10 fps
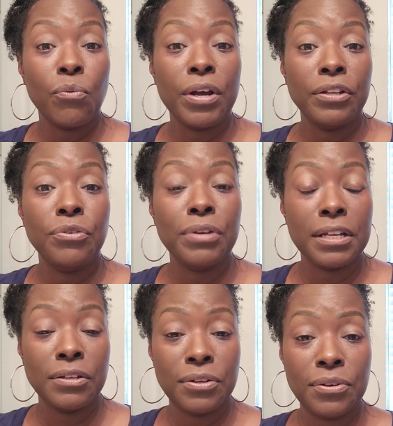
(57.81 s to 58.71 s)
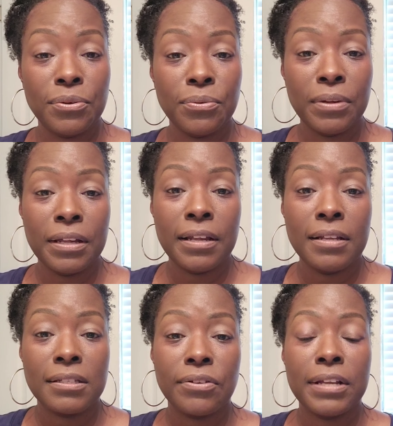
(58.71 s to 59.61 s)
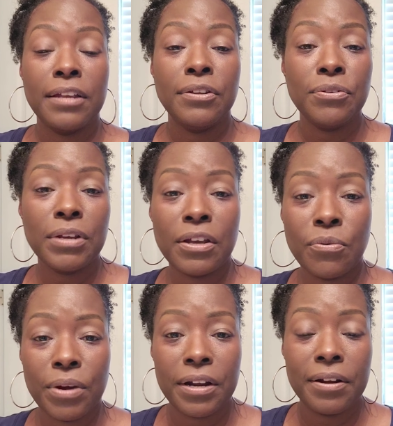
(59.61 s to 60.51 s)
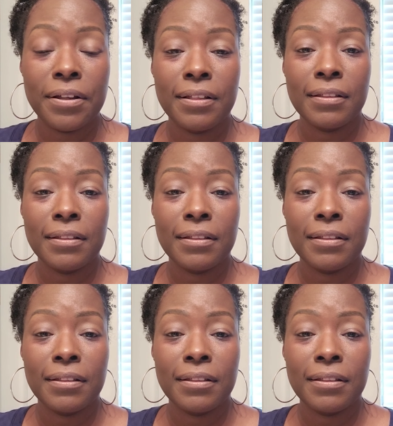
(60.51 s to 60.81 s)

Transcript: what you can do so that you can wear